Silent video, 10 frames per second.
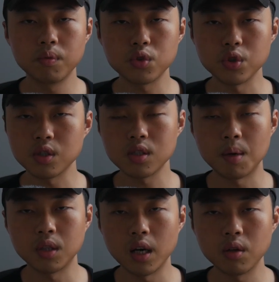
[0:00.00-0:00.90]
just
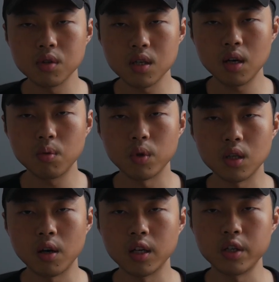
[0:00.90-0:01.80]
subtitles on
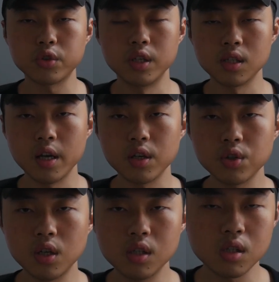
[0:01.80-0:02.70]
without any
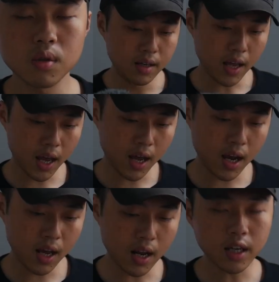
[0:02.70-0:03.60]
translations
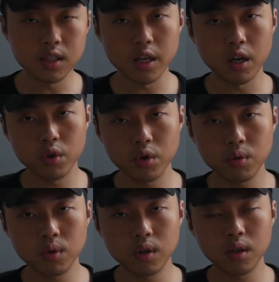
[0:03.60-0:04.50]
and I can tell
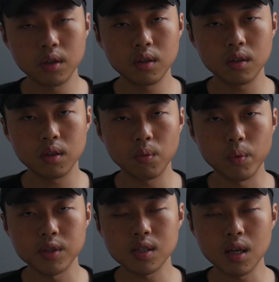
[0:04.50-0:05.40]
you
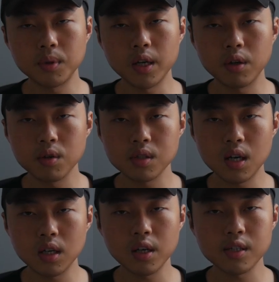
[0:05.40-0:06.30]
with subtitles
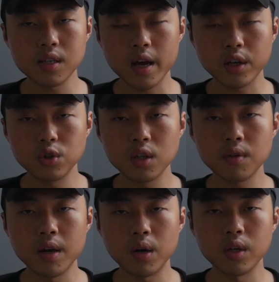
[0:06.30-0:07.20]
on, it's actually
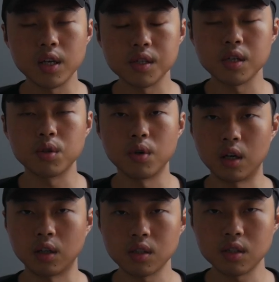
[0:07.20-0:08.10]
very easy to
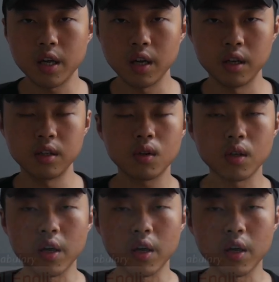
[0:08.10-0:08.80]
understand. The